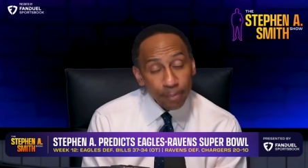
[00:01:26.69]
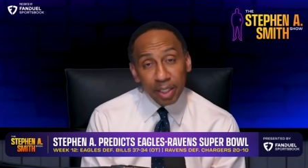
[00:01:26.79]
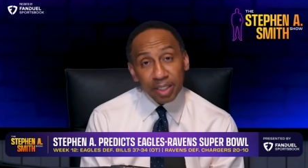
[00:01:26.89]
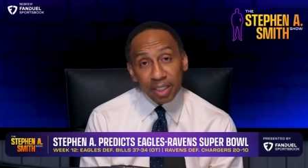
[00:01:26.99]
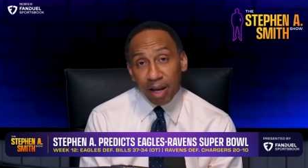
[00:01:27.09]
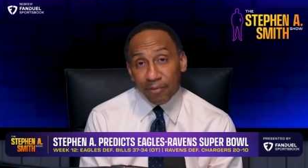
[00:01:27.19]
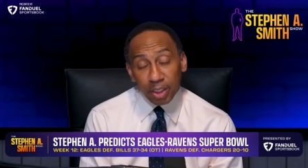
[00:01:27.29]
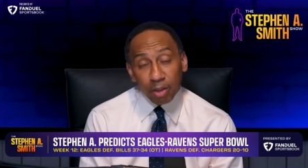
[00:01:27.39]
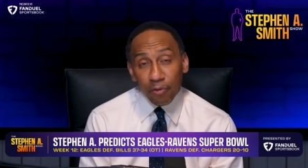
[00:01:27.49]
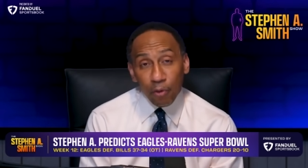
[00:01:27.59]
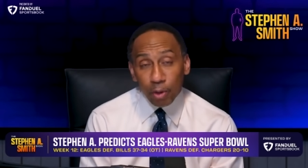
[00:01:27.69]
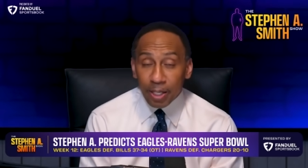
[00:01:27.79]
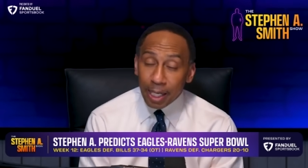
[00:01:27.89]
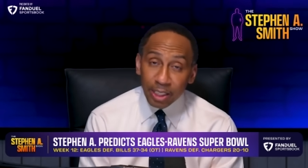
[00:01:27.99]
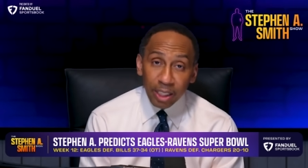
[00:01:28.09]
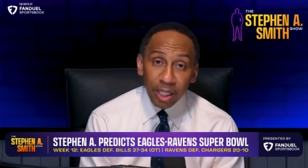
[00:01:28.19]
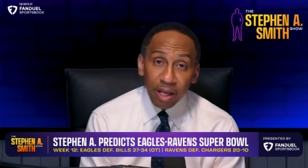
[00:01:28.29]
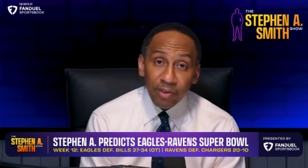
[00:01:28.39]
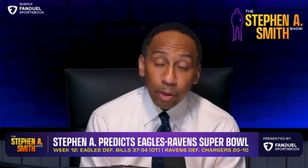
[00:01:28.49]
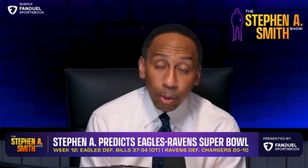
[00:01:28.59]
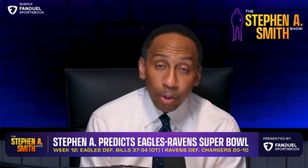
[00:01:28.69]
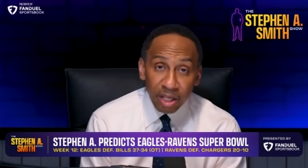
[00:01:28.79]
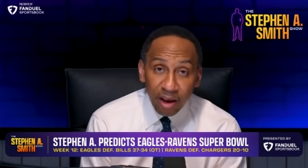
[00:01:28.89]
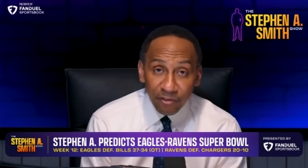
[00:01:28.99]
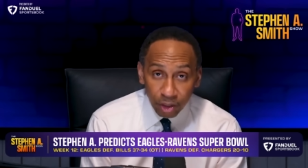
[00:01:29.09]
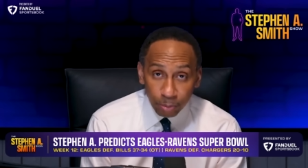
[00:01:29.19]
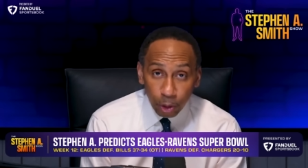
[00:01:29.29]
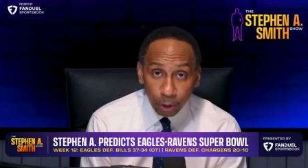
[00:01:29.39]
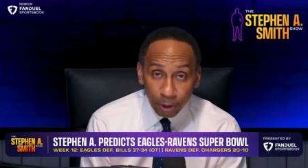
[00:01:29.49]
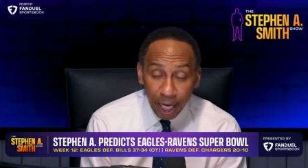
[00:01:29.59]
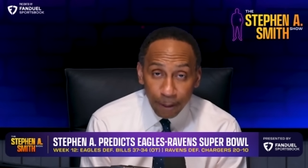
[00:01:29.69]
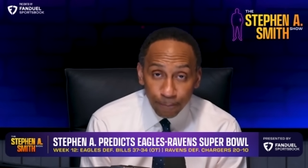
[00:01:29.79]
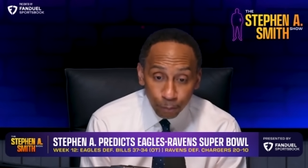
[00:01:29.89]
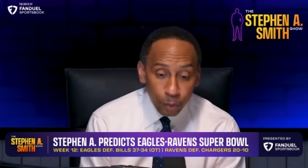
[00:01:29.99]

because the San Francisco 49ers couldn't even throw the damn football, okay?